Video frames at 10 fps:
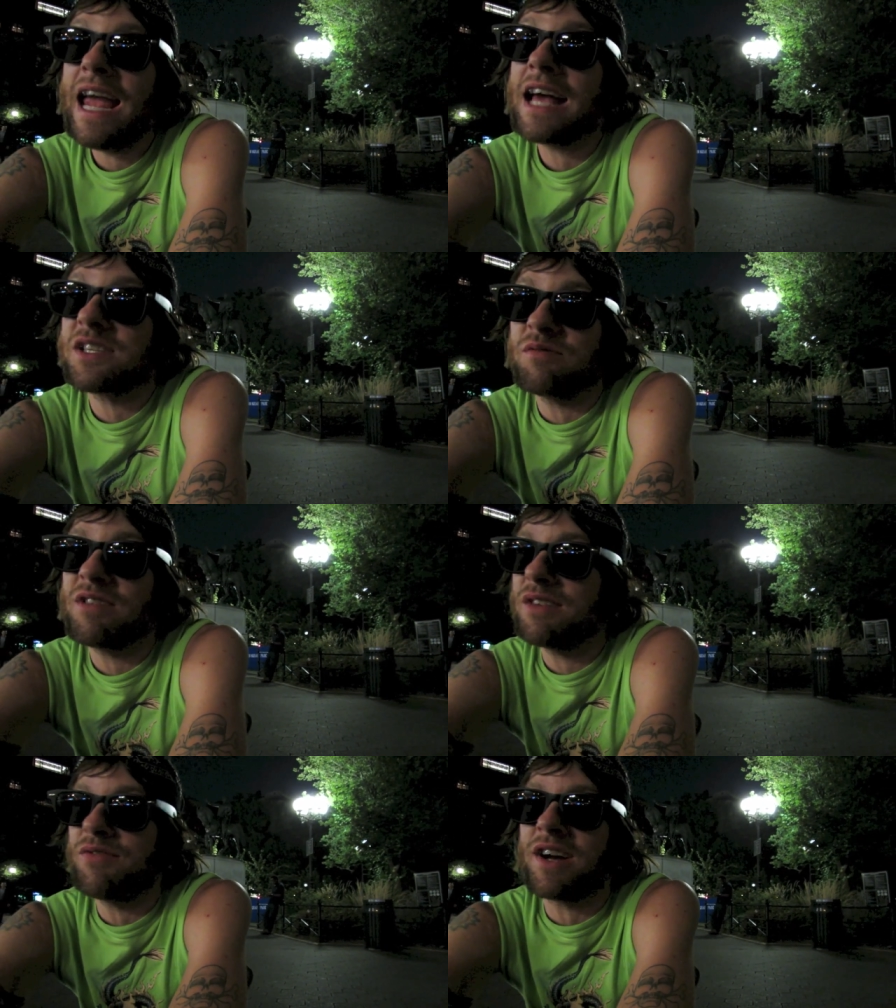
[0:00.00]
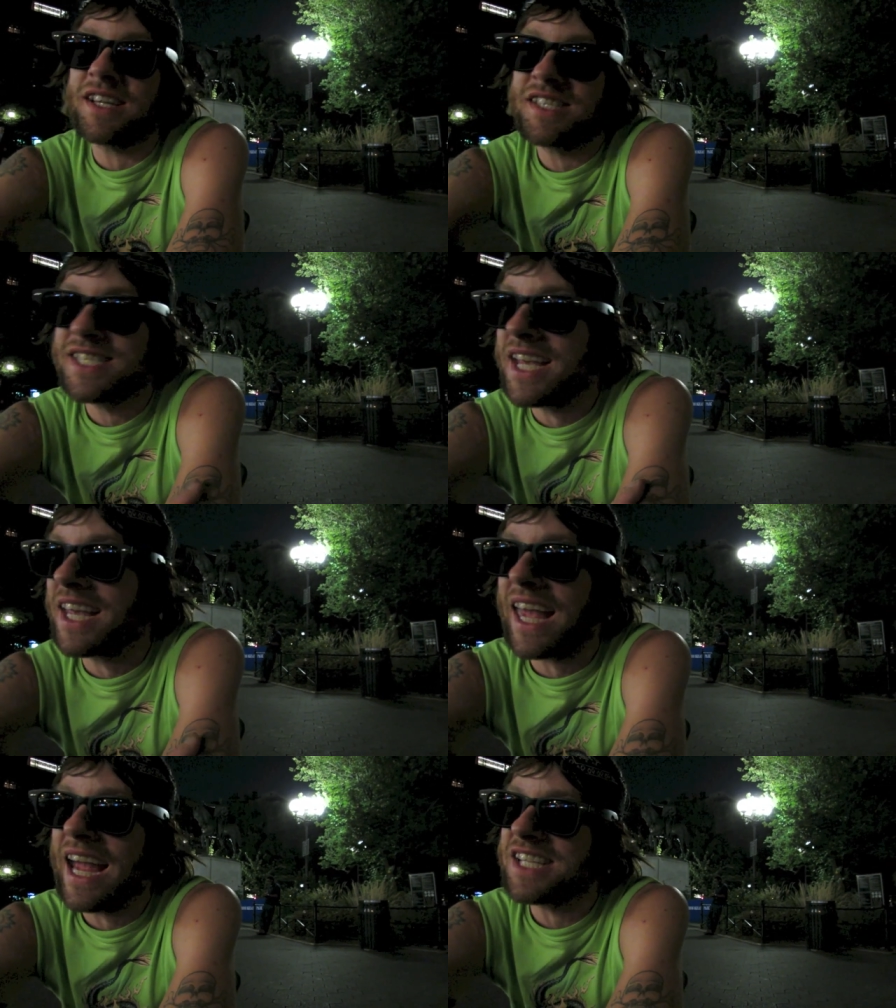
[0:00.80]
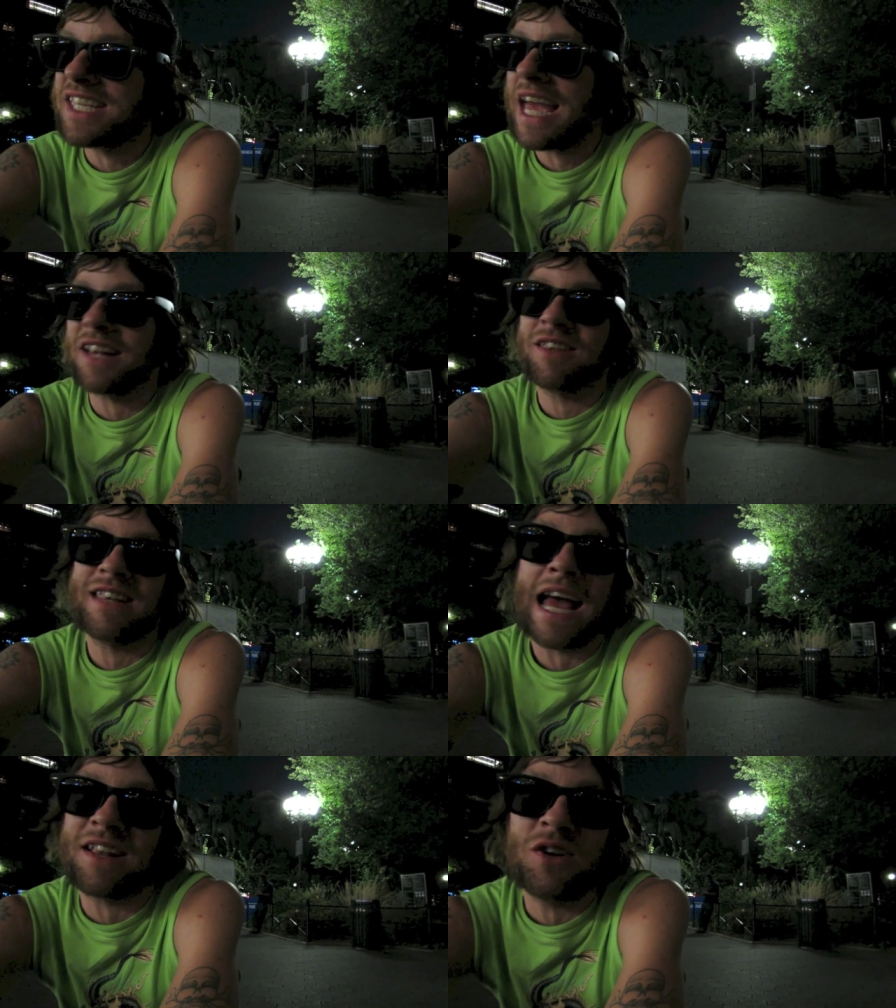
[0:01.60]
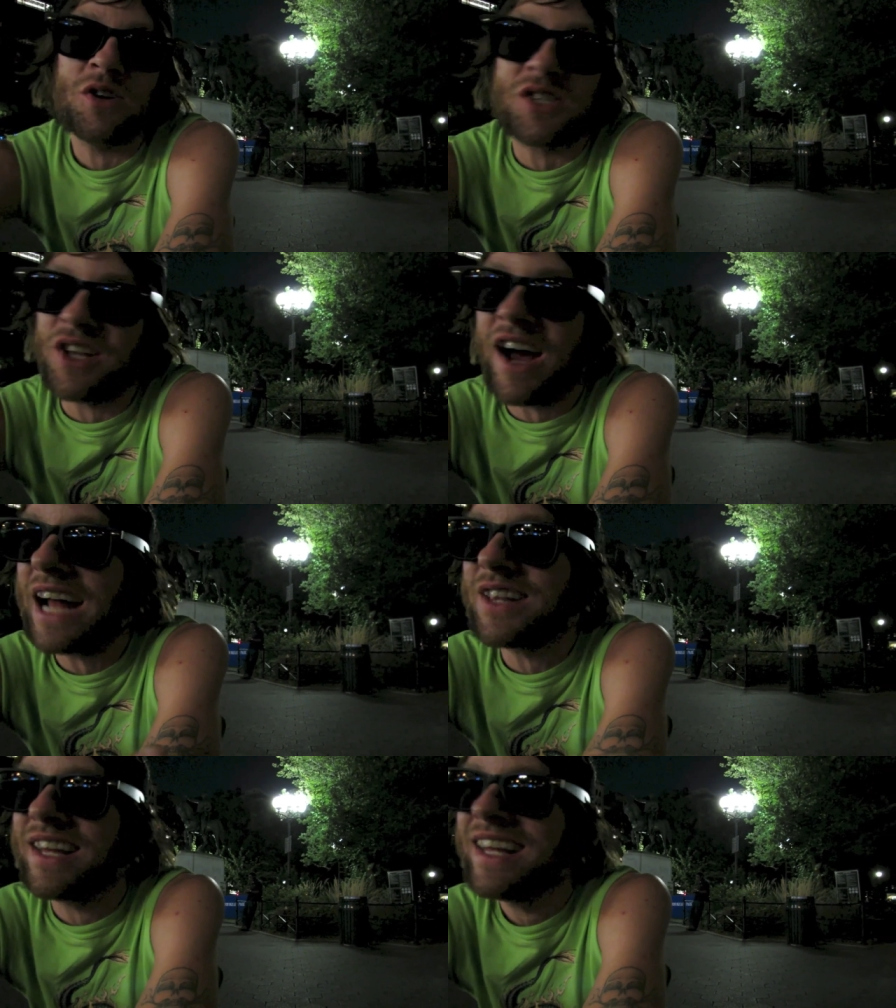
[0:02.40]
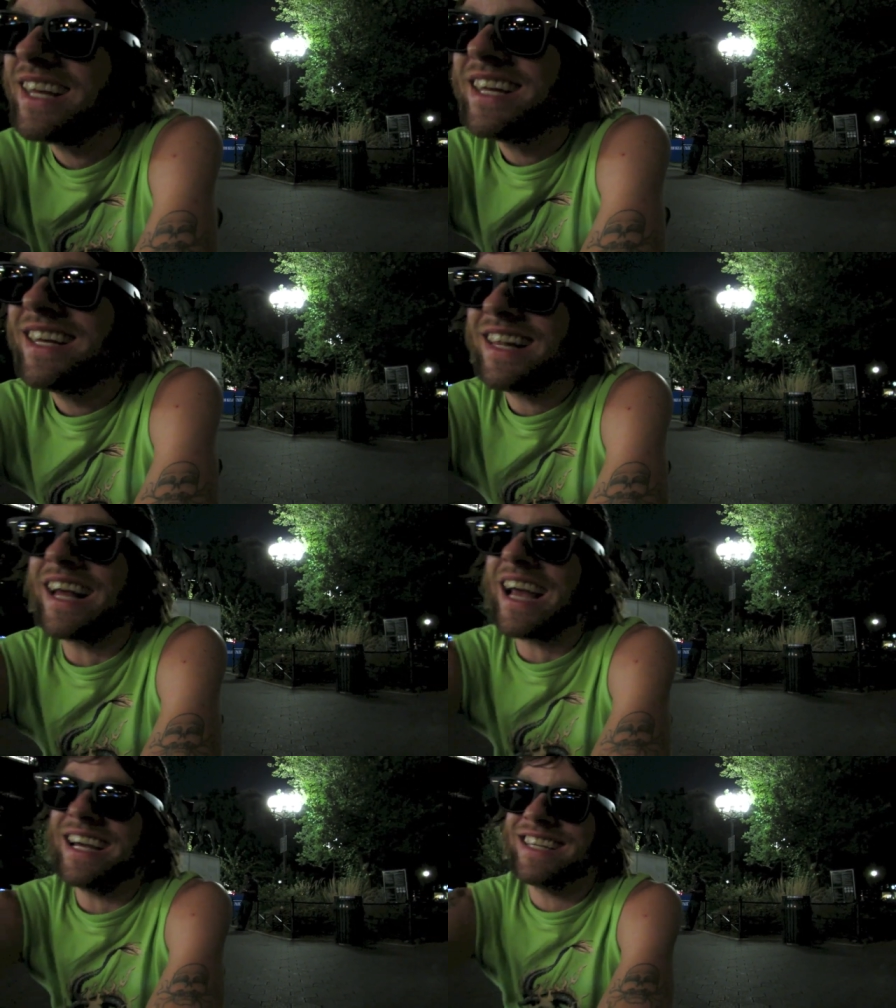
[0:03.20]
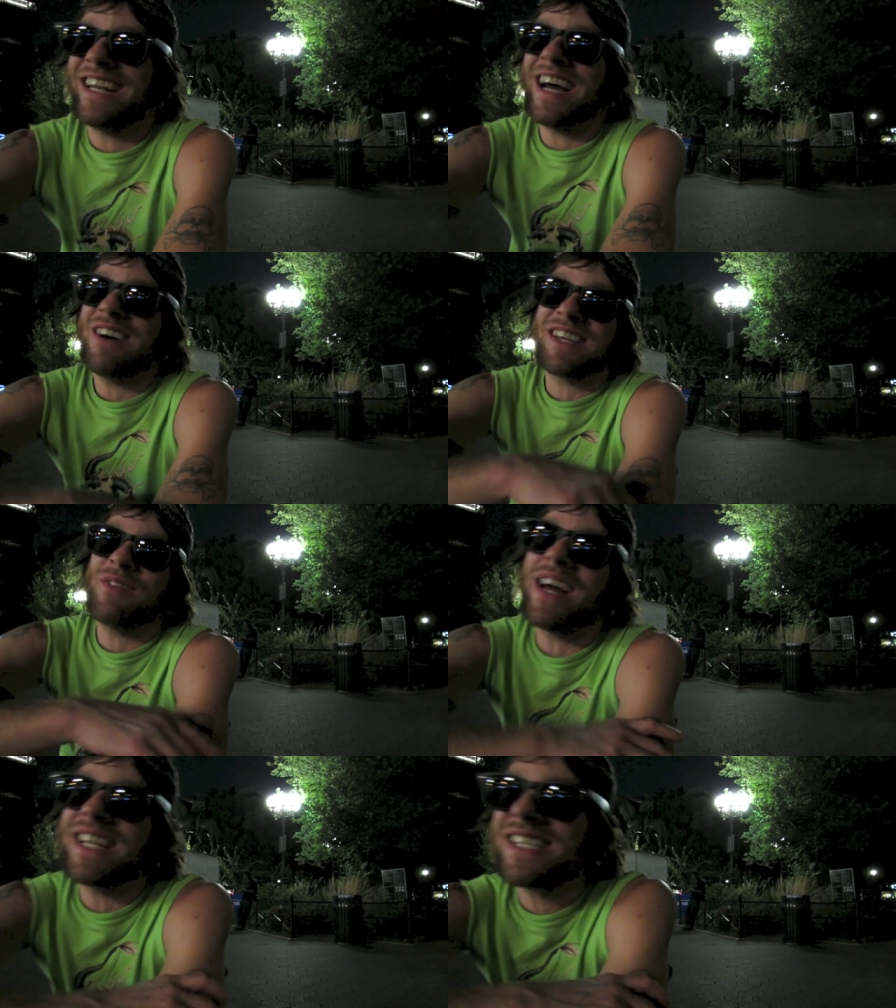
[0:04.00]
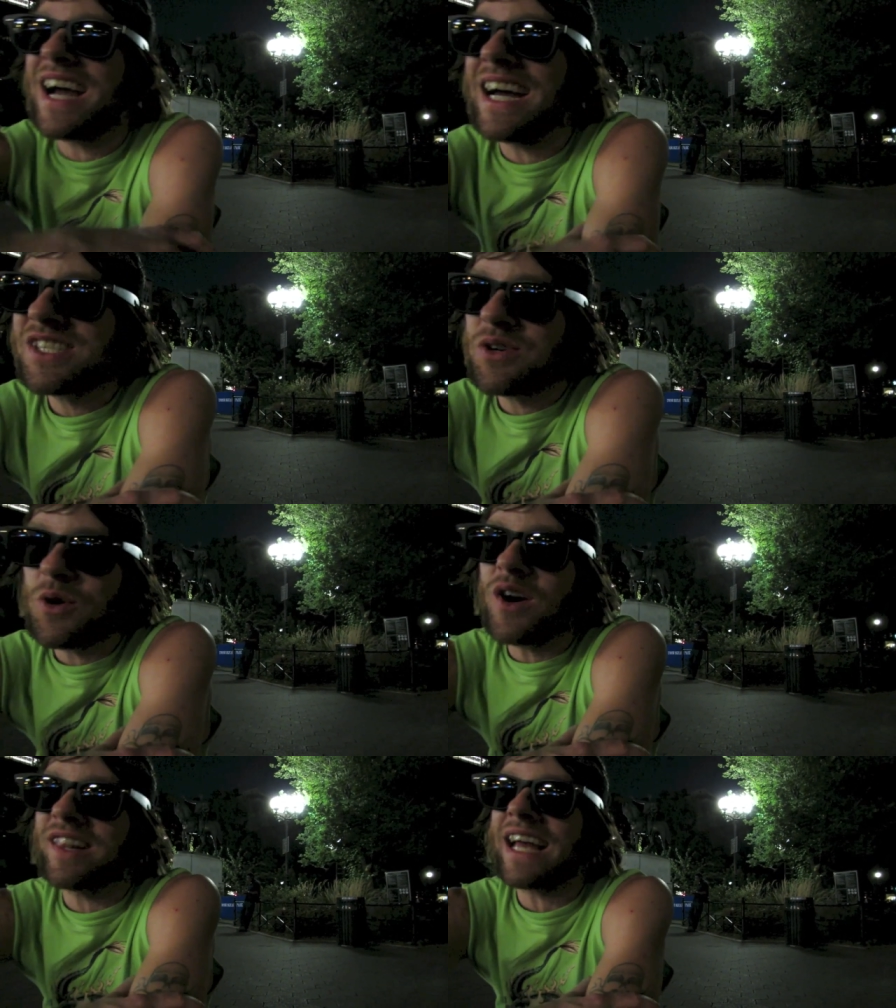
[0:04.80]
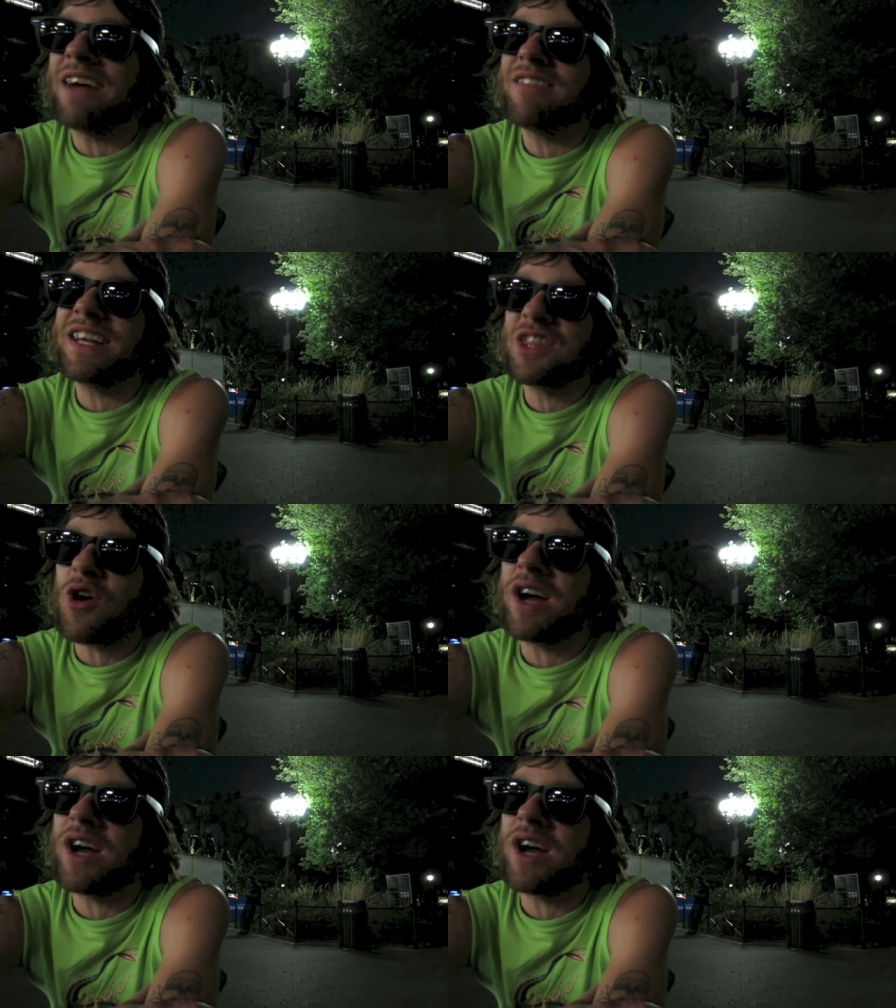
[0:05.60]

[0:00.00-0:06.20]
He has some really fucking sick ass tattoos. You know, I was like, wow, this guy's cool. Like, I really